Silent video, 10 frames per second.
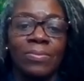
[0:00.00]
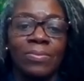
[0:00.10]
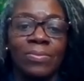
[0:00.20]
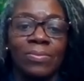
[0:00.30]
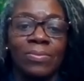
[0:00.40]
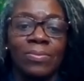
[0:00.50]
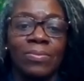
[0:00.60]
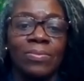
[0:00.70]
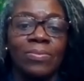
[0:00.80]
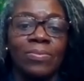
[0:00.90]

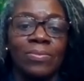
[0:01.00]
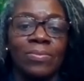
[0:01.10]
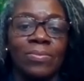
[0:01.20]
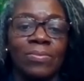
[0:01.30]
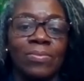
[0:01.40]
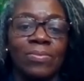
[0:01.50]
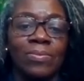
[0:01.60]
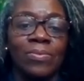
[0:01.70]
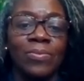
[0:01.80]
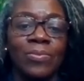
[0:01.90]

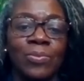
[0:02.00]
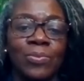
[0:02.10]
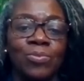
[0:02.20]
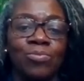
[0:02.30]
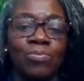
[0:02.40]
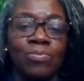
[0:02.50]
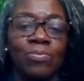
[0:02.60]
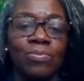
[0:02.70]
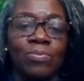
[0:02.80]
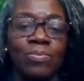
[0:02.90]

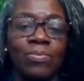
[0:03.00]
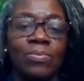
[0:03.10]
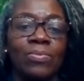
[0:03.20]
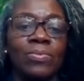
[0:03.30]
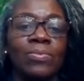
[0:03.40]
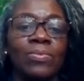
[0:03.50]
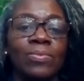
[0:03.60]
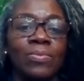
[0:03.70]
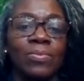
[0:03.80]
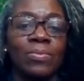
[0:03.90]

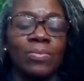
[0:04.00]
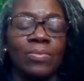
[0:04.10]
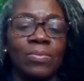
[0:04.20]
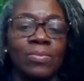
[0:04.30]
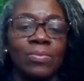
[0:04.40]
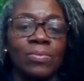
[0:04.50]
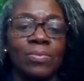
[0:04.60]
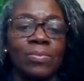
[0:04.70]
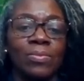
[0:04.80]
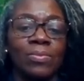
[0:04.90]

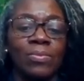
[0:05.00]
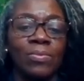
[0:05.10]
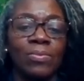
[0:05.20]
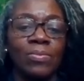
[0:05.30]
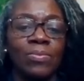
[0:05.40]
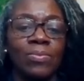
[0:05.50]
(silent)